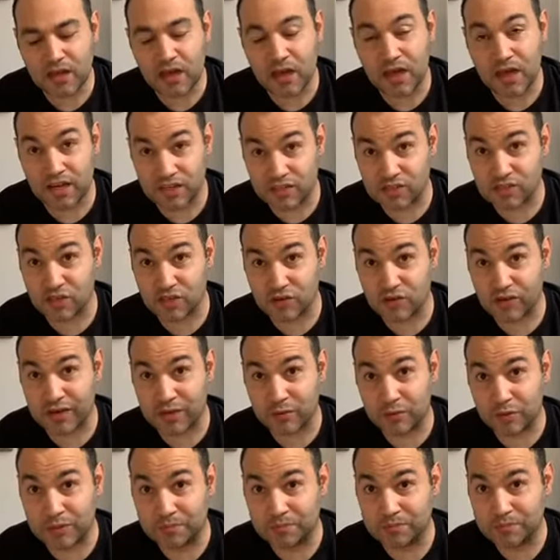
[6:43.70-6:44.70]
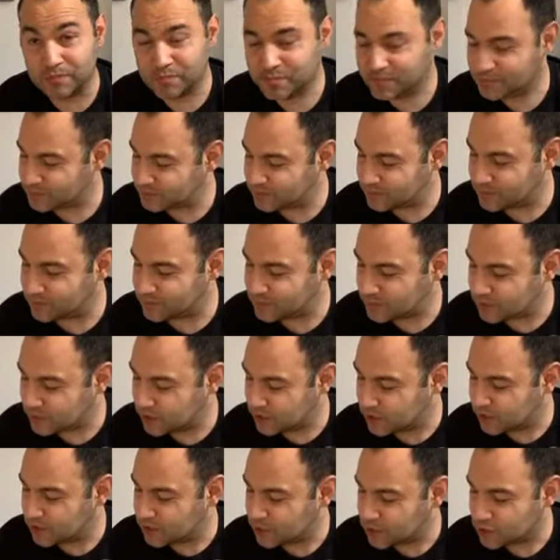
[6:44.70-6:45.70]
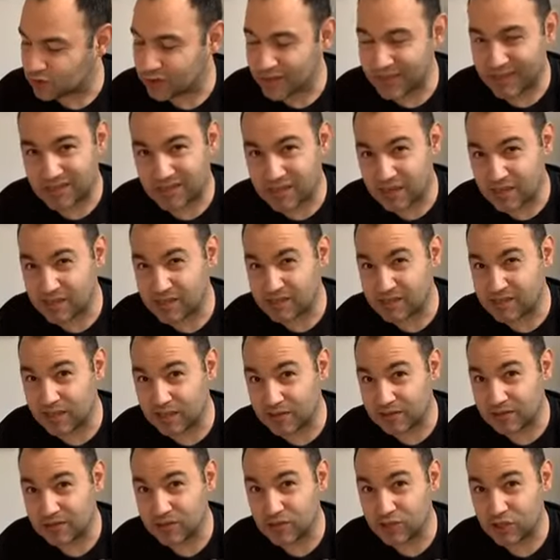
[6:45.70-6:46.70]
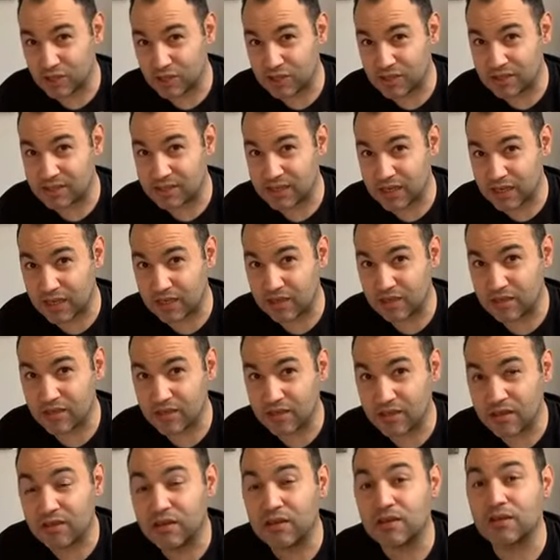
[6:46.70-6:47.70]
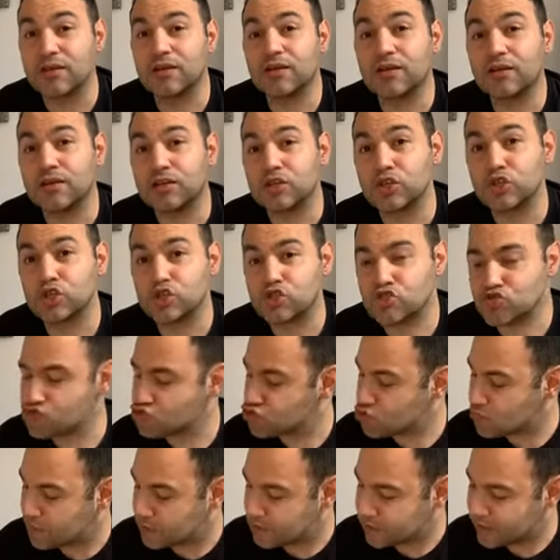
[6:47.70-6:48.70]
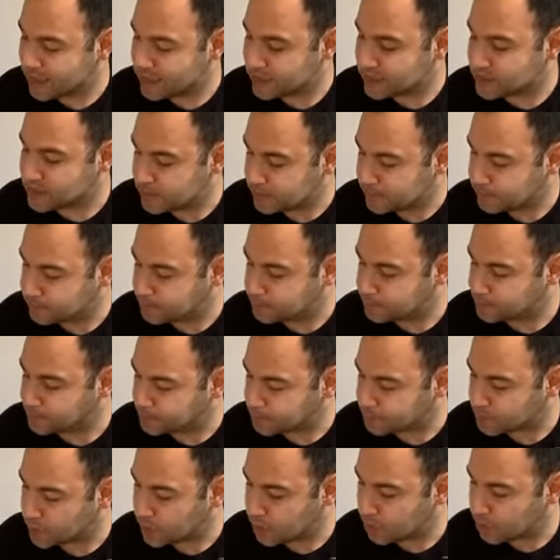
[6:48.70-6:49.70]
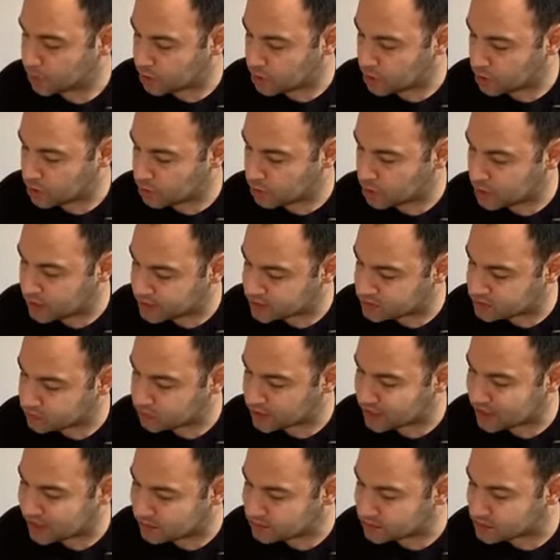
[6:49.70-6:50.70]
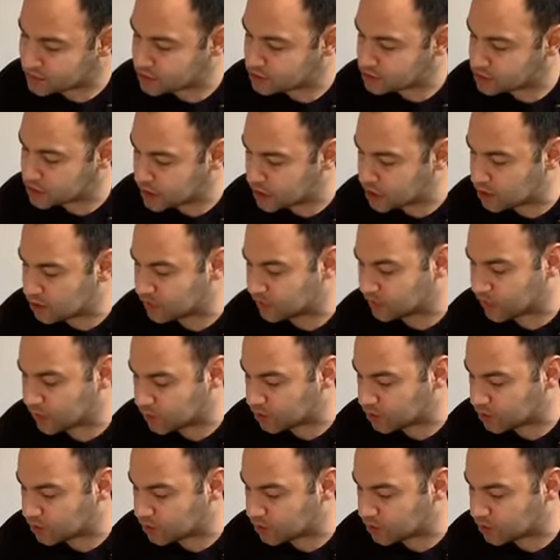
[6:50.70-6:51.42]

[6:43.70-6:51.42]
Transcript: And it's a great one. Great tasting, should I say. Strawberries. There we go, guys, we're counting down.